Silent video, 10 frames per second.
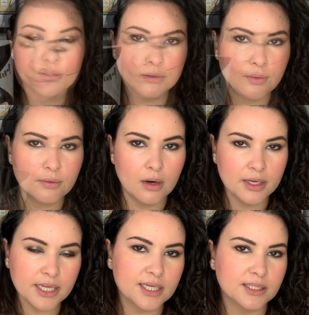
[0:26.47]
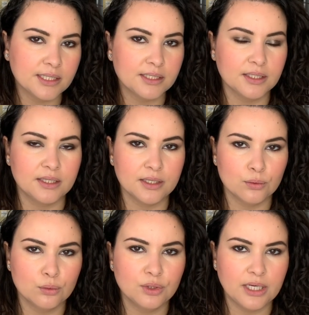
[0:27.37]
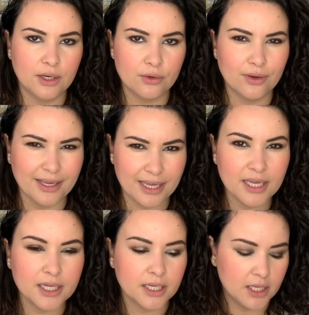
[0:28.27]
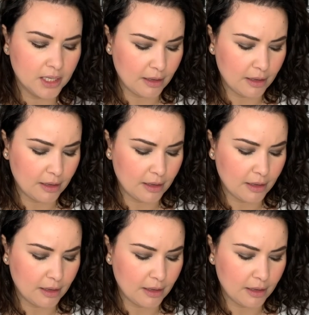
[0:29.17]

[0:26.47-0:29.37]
So there already exists the Rouge Allure Ink,